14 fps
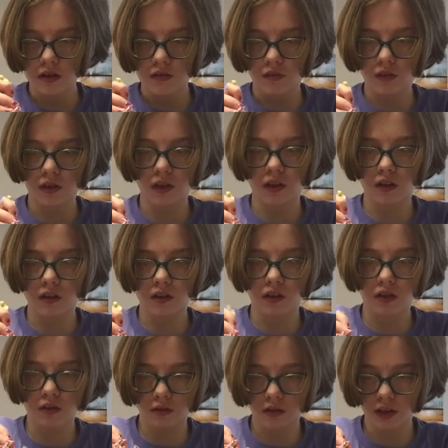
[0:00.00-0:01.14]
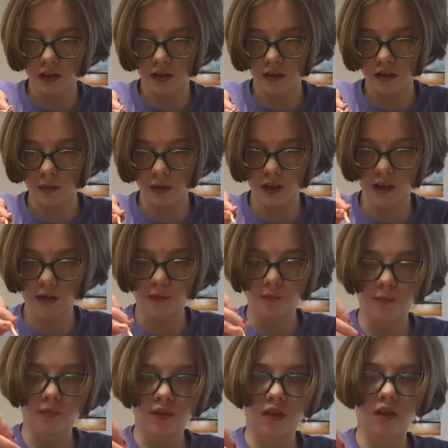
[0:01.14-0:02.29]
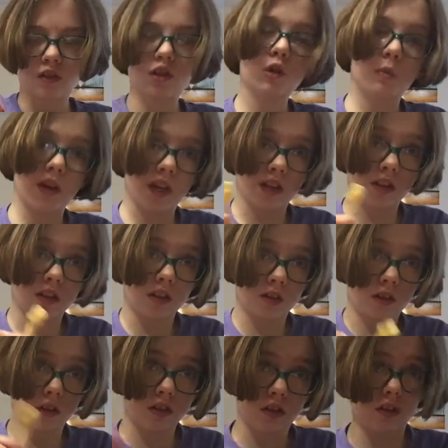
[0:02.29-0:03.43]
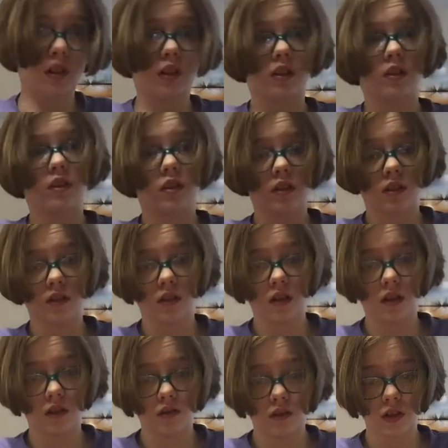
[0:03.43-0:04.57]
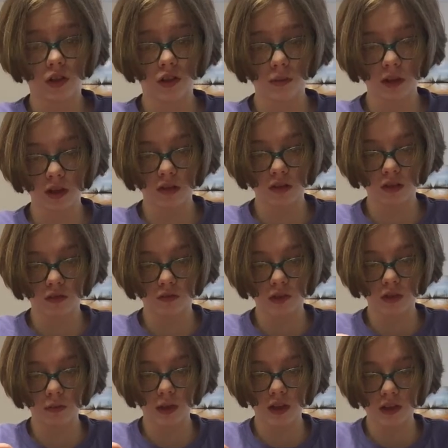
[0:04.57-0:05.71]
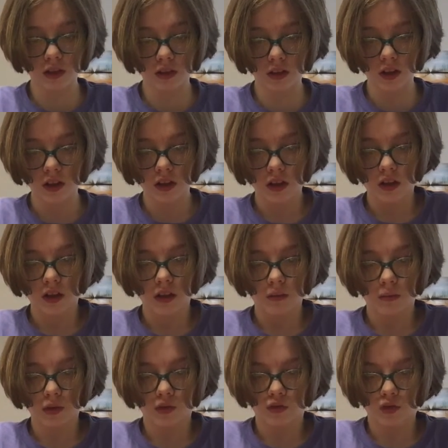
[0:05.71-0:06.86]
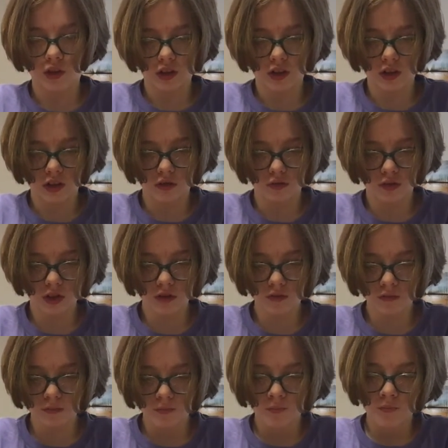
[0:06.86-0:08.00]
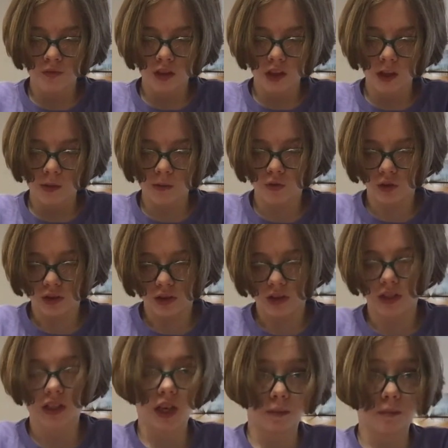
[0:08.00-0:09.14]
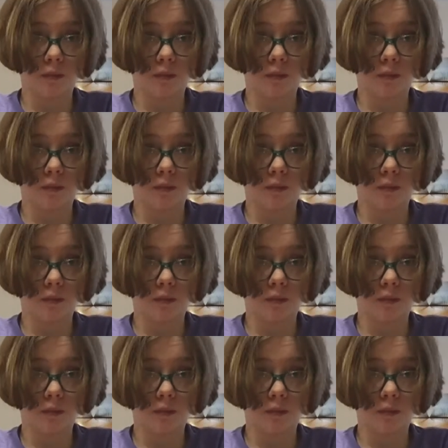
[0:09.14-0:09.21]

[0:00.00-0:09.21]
Well, not 2 layers, but 2 bands, it looks like. On 2 bands on 1 peg before this one for the step.